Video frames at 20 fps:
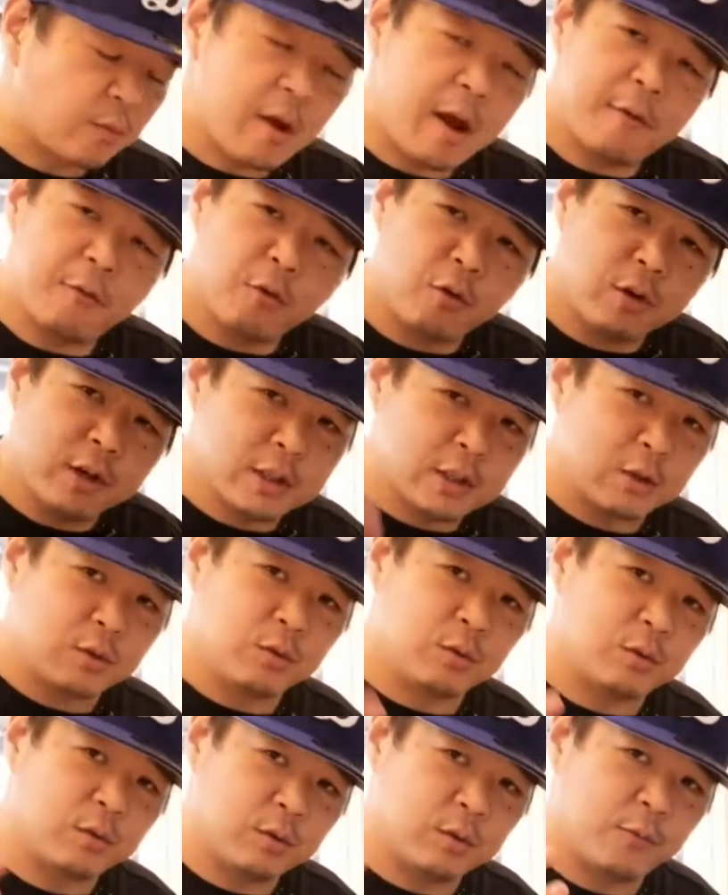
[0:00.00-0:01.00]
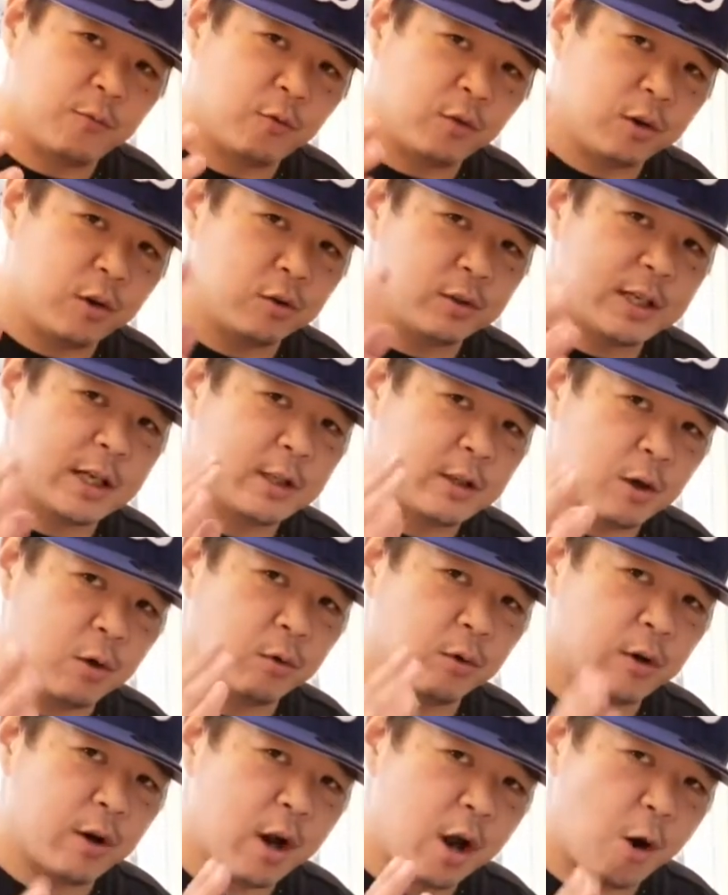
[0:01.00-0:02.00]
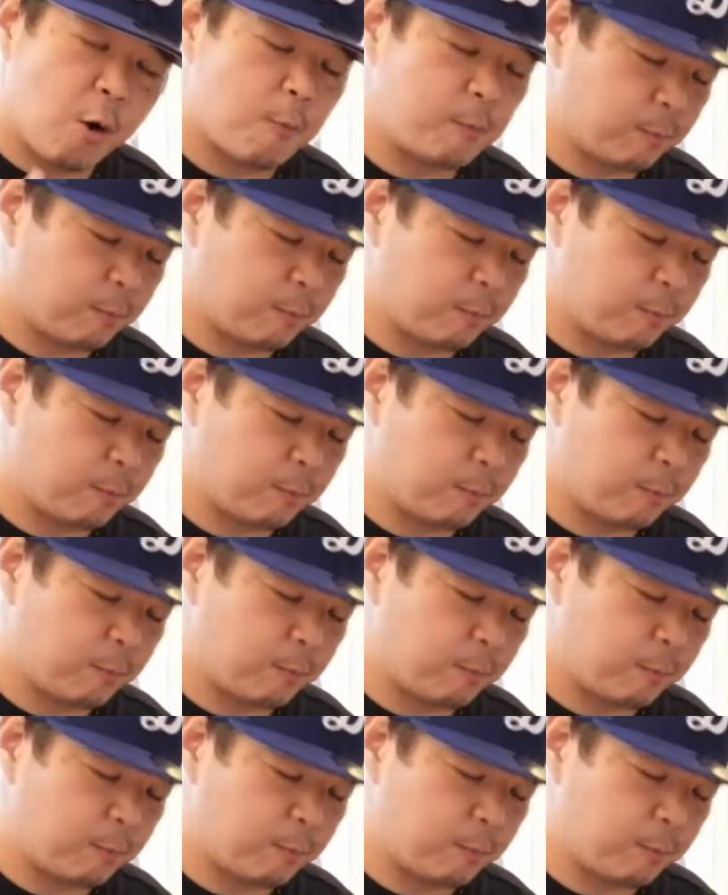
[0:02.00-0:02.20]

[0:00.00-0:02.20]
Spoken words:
For those that don't know,